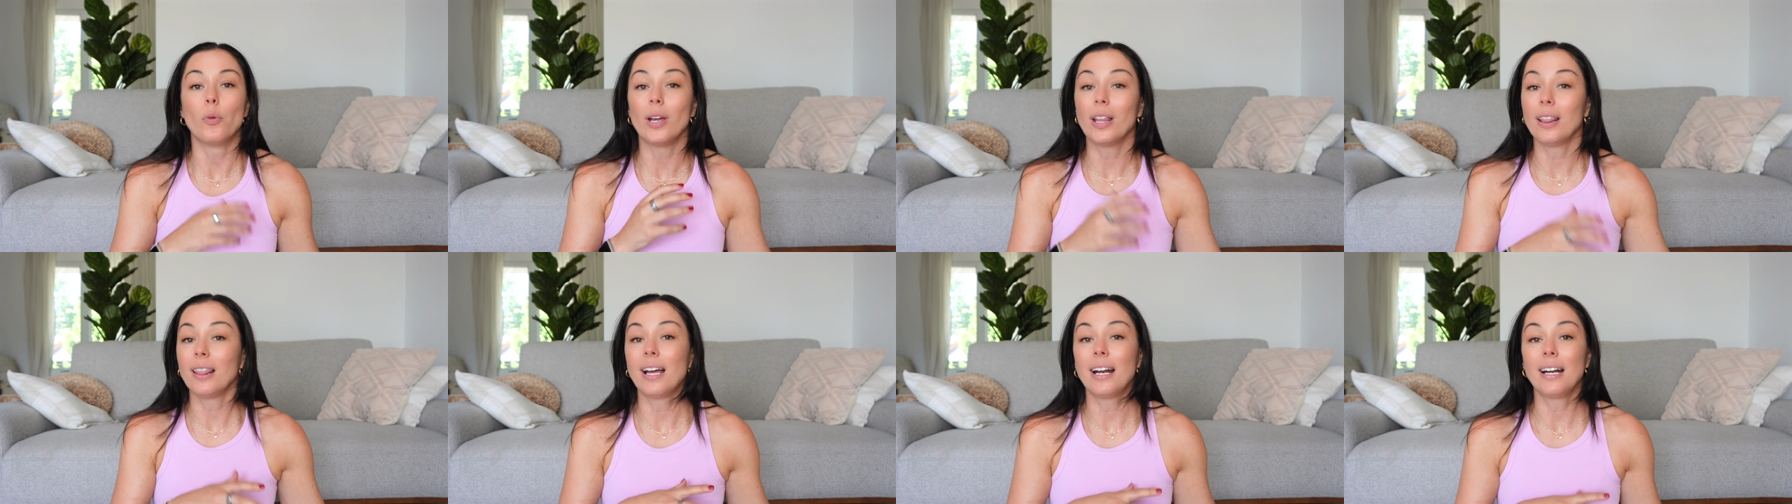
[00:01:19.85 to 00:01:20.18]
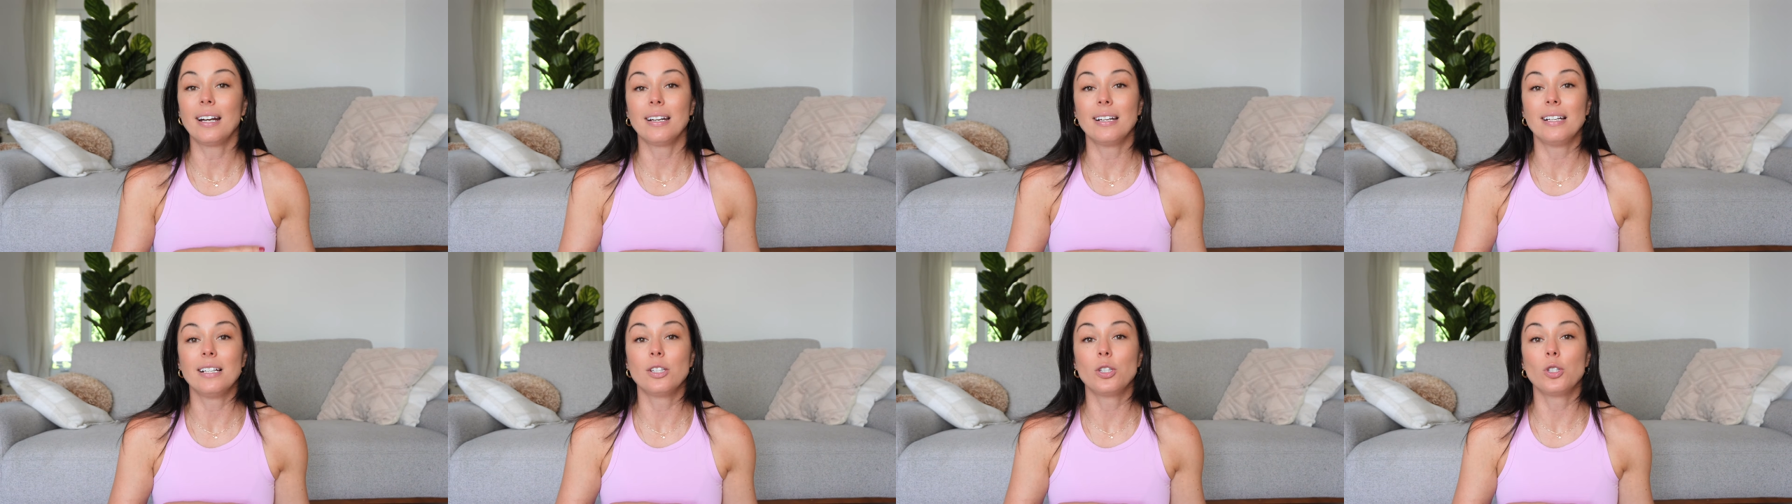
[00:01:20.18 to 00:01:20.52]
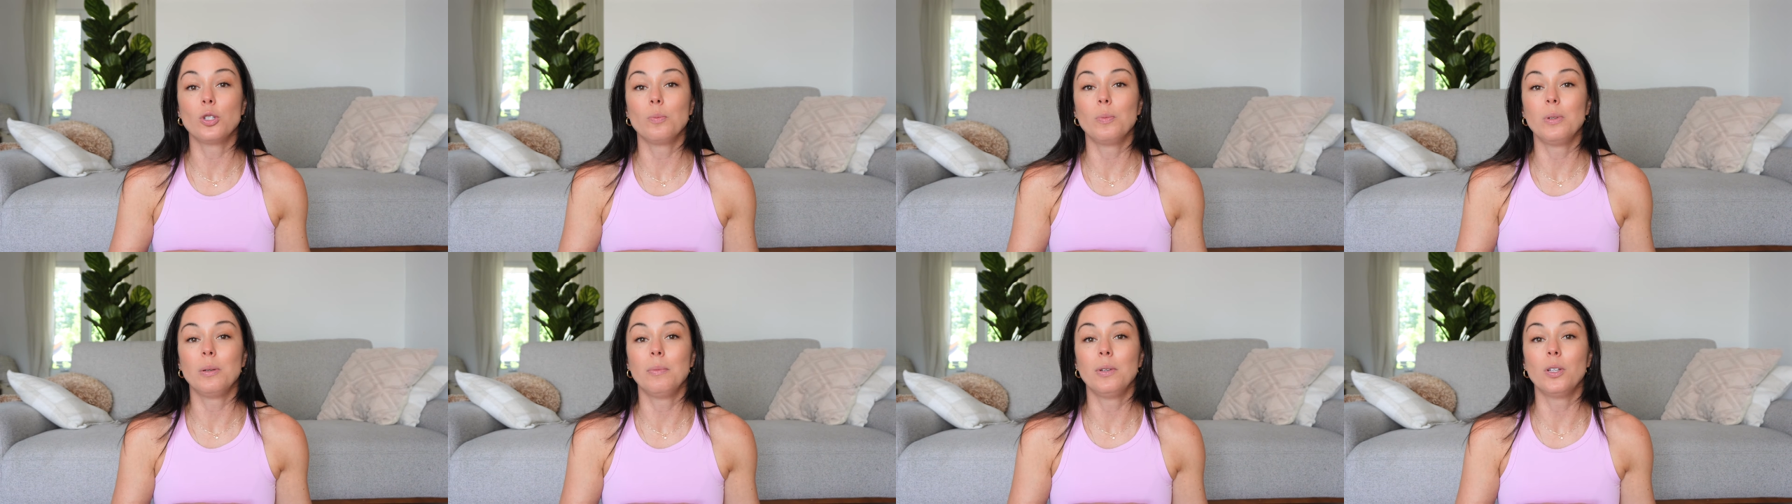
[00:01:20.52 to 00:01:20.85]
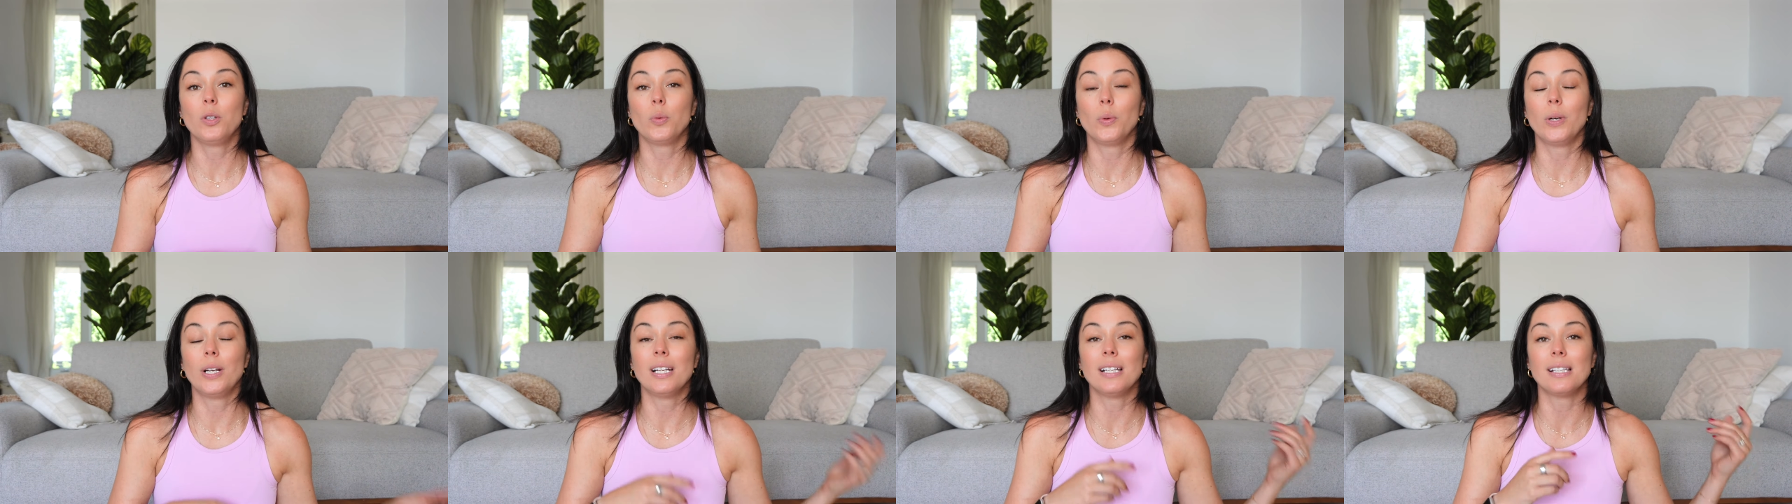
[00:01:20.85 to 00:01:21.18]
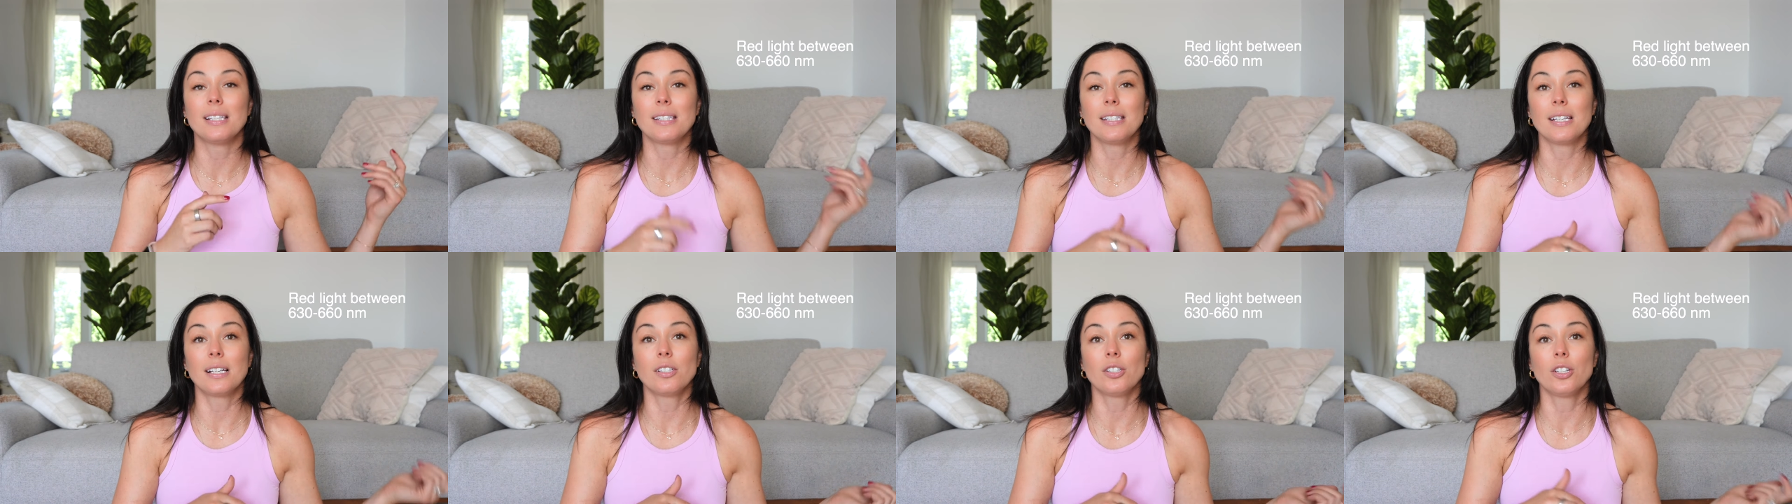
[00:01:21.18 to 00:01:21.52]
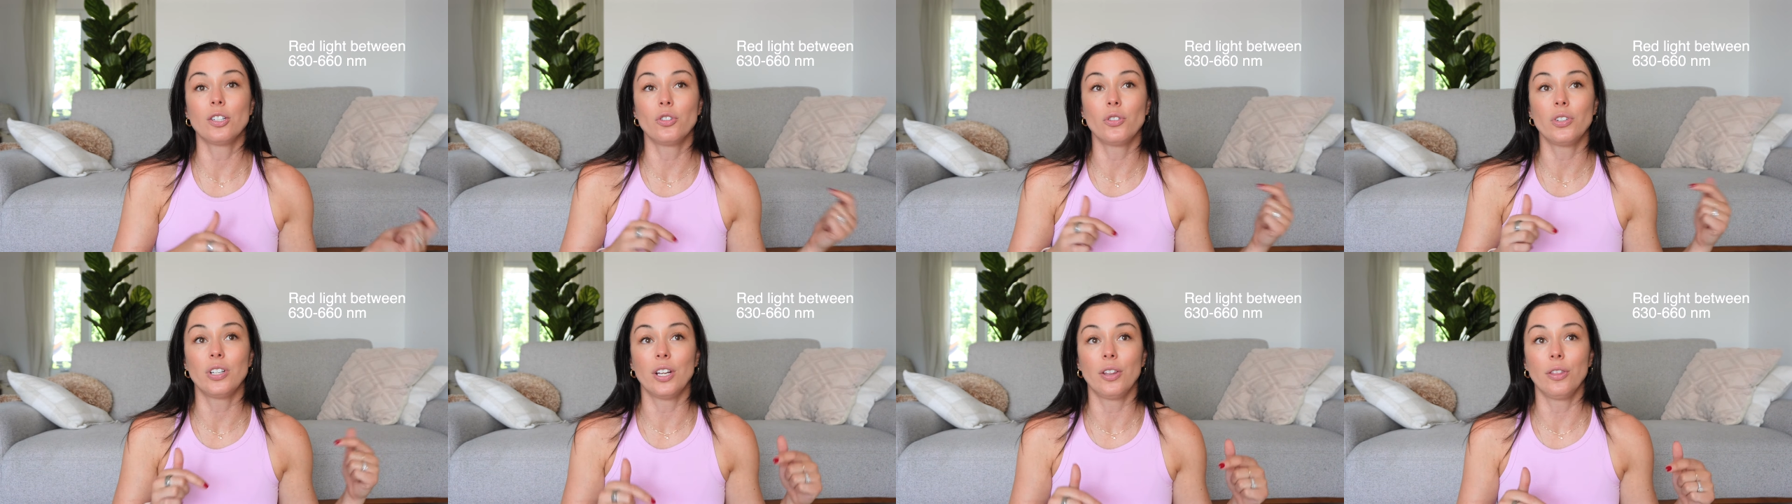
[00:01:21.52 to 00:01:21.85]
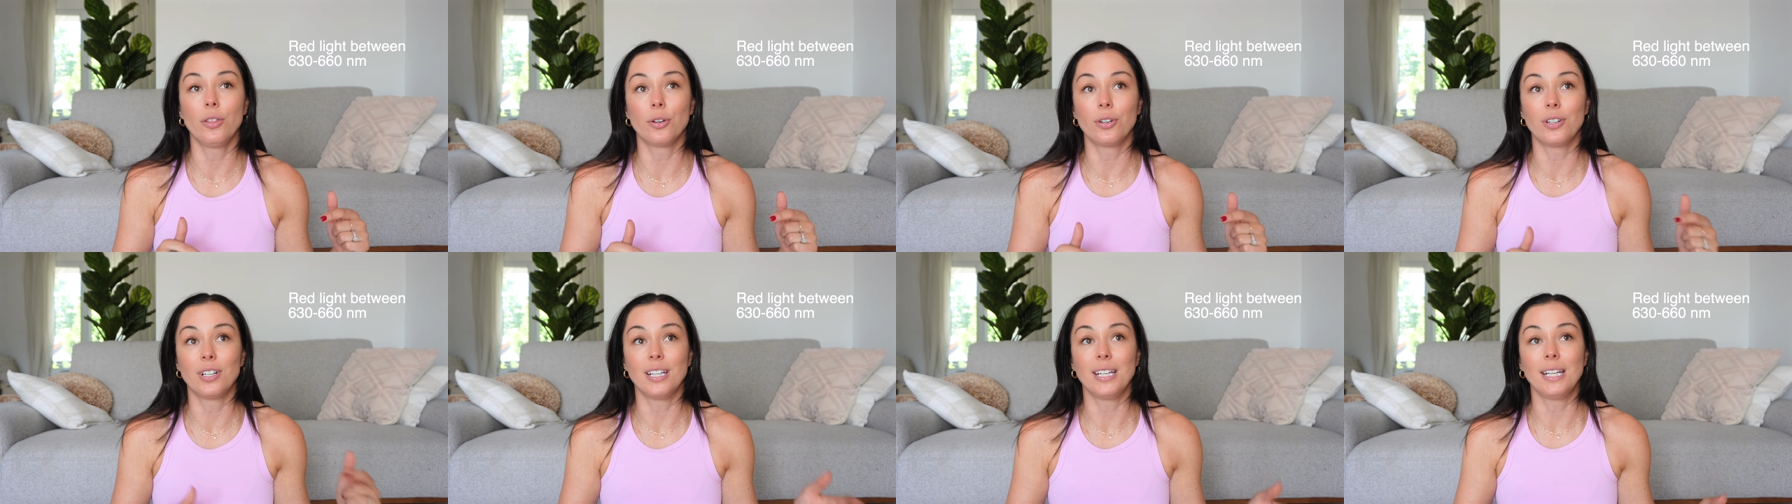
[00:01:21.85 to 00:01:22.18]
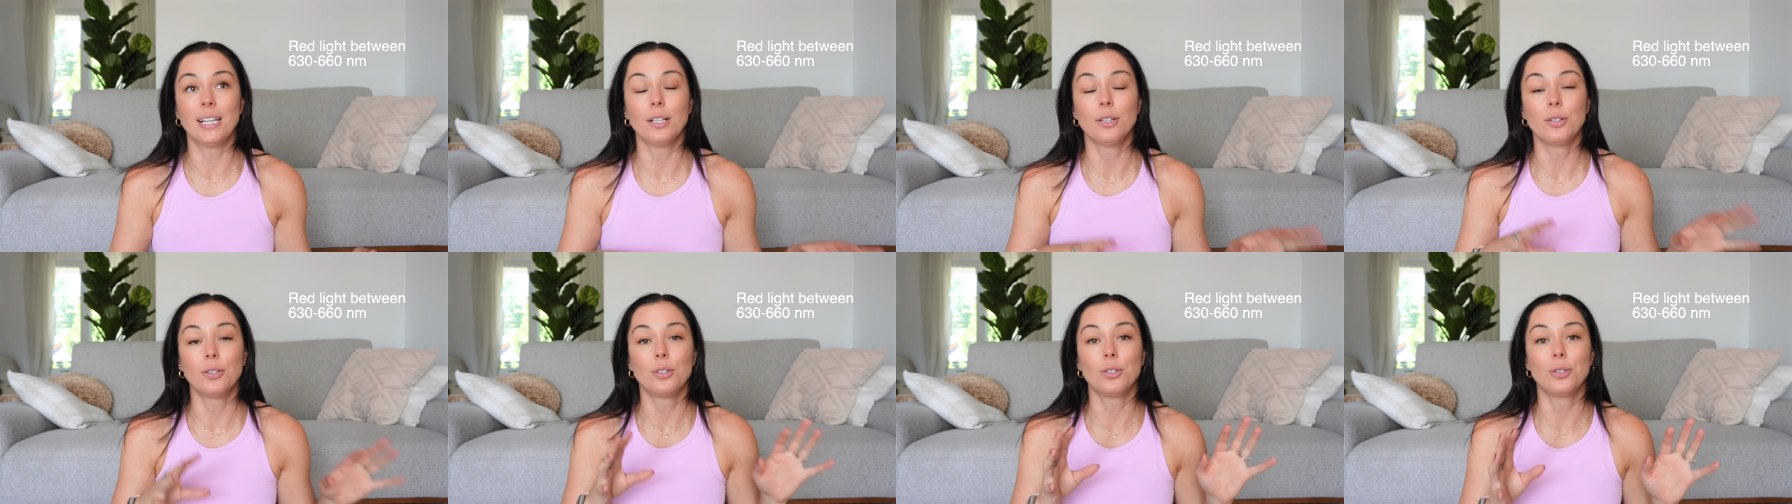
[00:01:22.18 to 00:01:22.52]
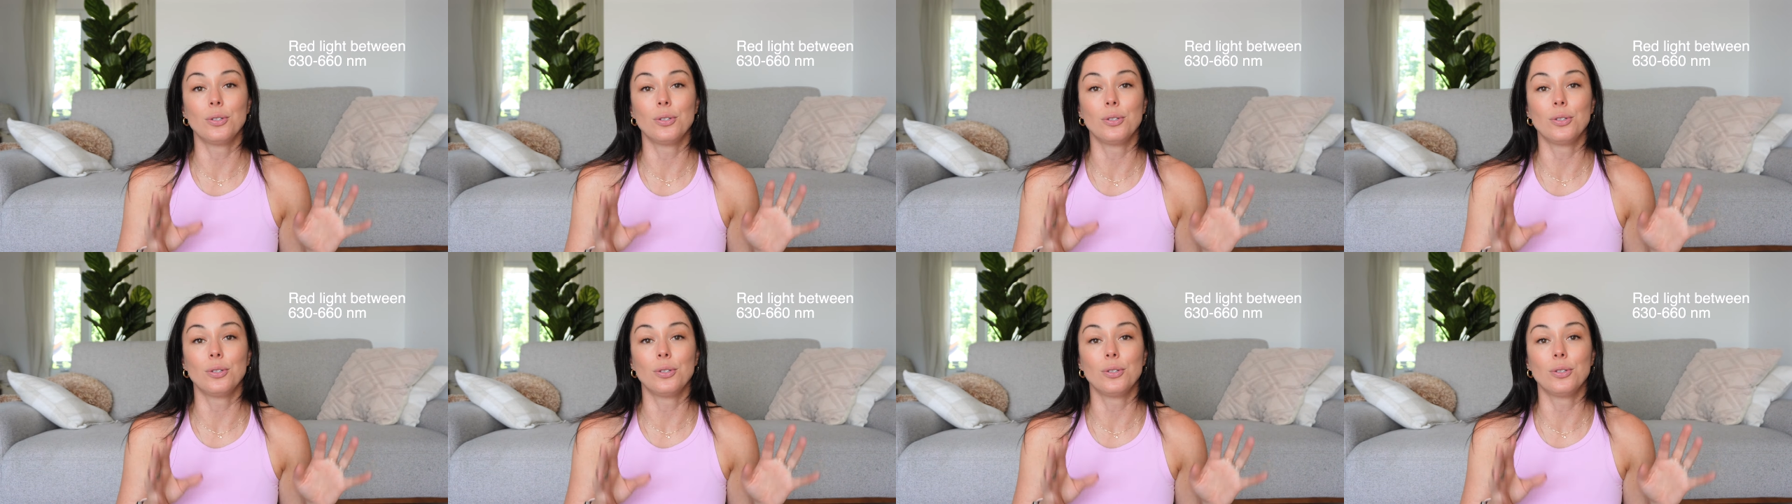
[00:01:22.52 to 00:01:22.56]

red light needs to be between 630